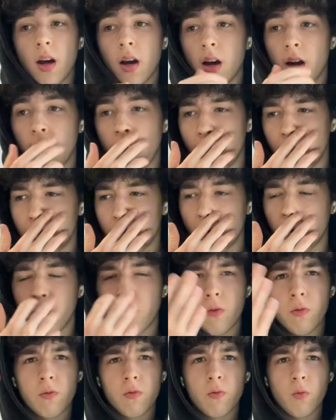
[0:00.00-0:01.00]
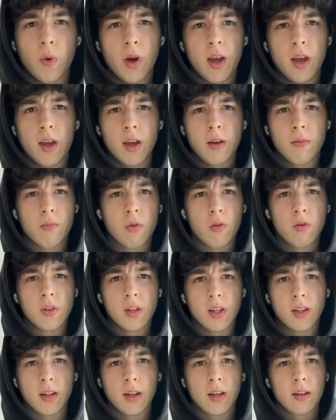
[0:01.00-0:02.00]
I don't know if whey
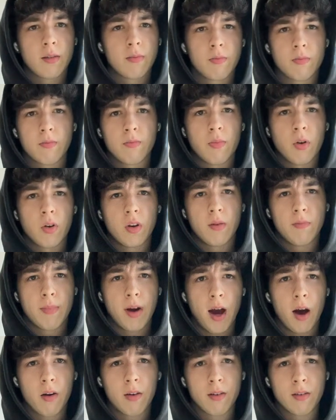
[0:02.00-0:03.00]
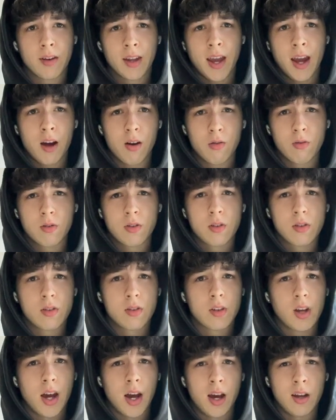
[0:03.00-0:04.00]
protein, like protein powder,
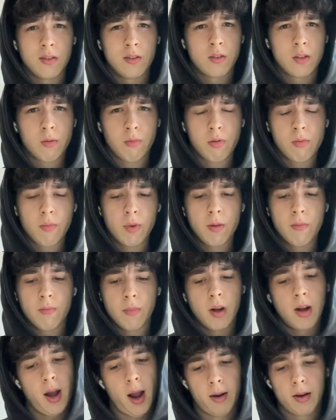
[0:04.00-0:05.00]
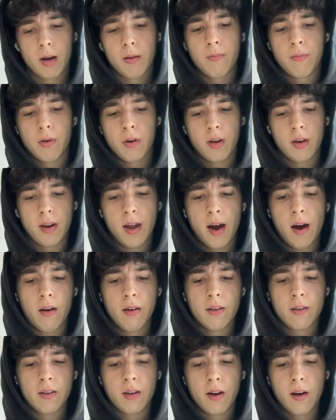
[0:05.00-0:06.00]
counts as a supplement, but I'm gonna put it down
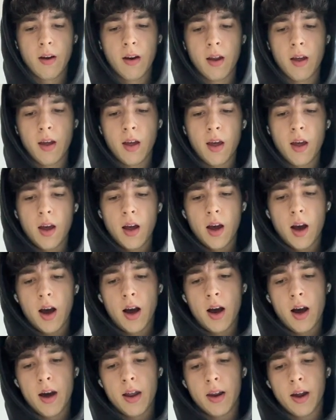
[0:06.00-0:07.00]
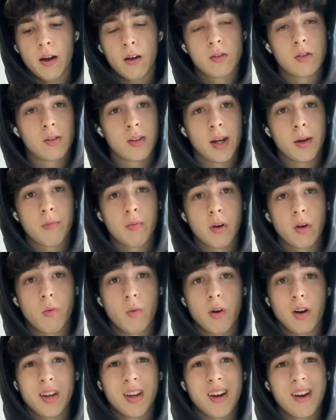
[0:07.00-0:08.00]
as there. And I also take
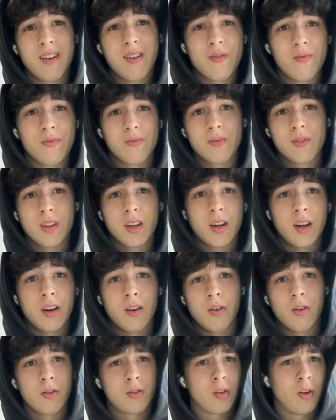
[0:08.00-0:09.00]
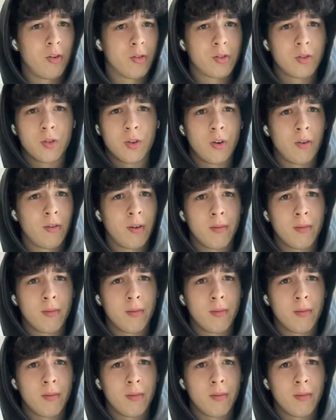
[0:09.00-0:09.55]
pre-workout. I don't know, also don't.